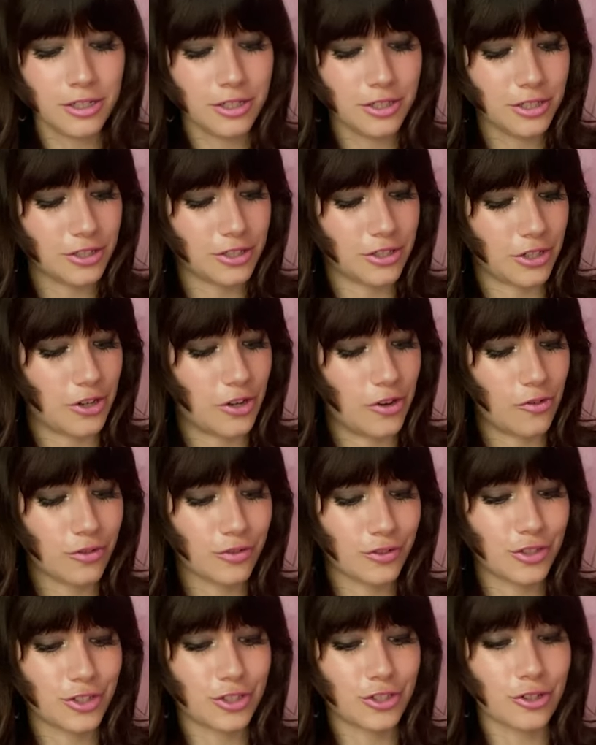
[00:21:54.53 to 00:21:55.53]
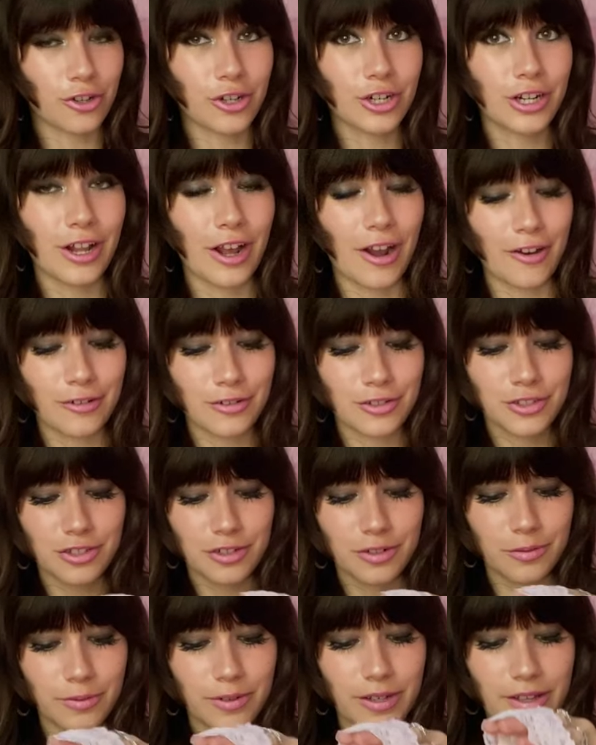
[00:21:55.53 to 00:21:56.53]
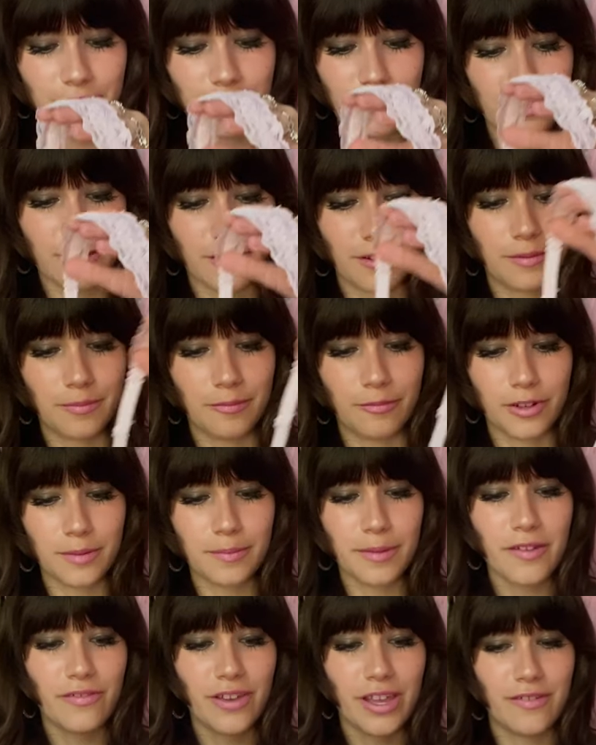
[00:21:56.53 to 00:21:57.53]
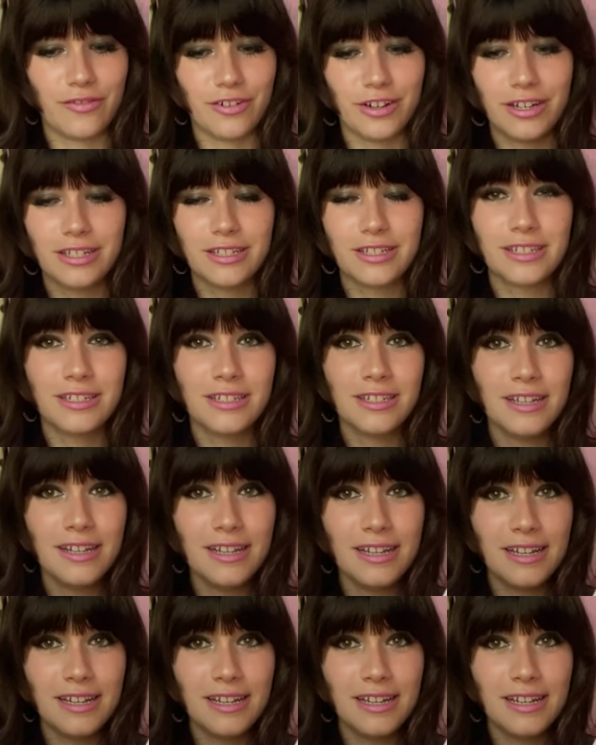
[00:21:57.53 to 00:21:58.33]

So starting out with one of my favorites